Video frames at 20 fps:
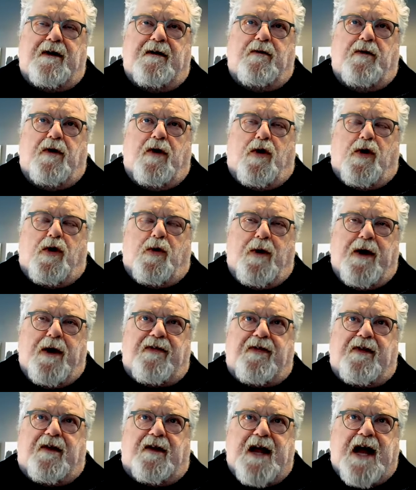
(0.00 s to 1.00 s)

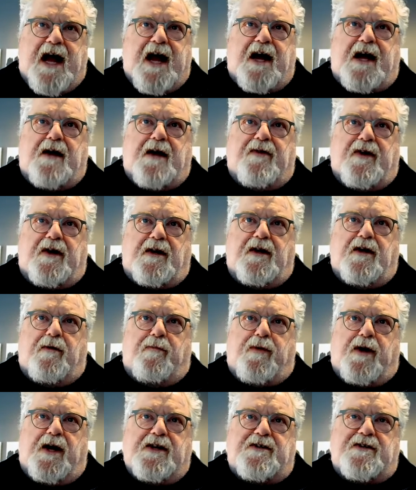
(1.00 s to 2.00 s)
with the lack of a clear
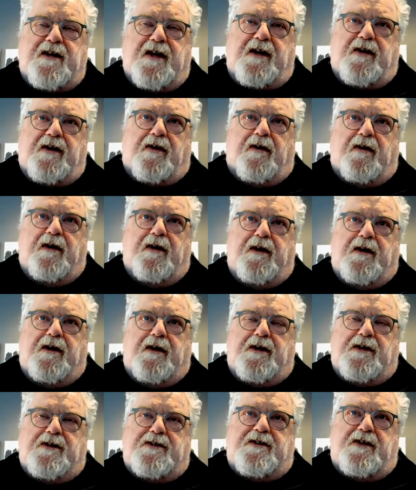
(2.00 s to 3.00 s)
price signal
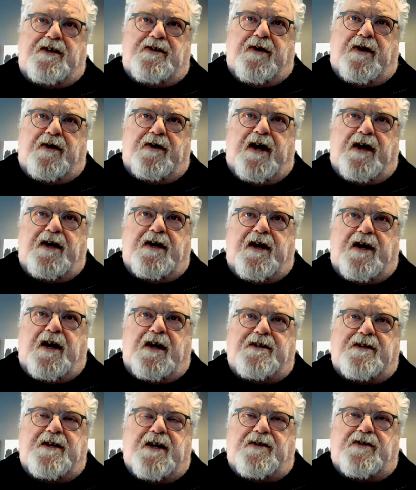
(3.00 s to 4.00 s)
since around
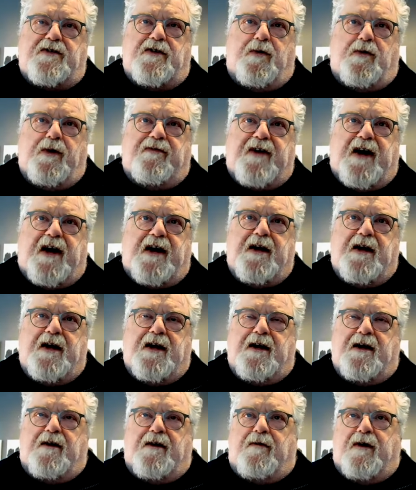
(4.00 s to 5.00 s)
1996. You know, we've had
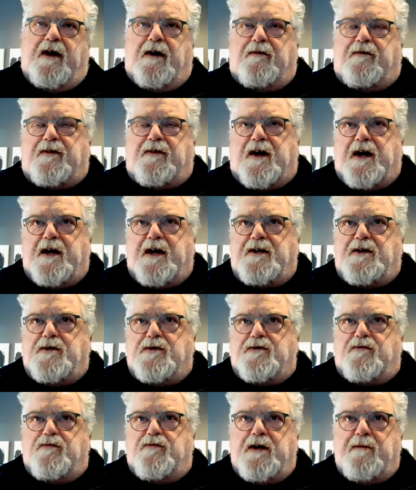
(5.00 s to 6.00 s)
Ralph Klein
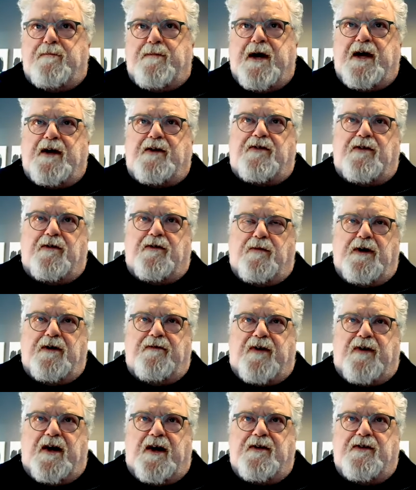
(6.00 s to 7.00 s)
used rebates and
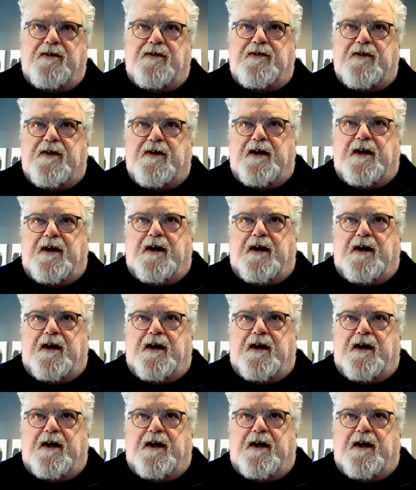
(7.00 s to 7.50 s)
refunds.